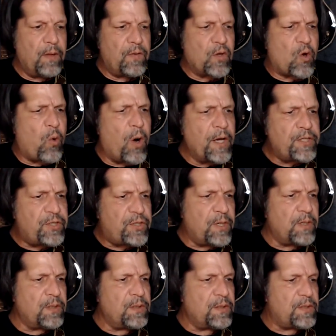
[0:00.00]
the
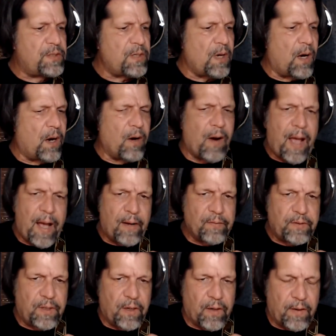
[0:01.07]
questions are out
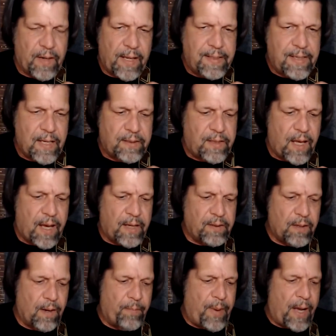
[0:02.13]
there, and I get that,
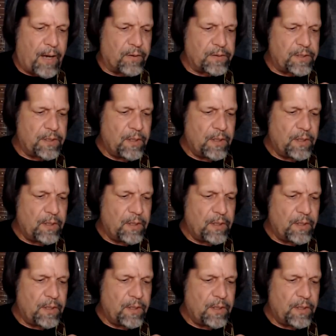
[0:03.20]
about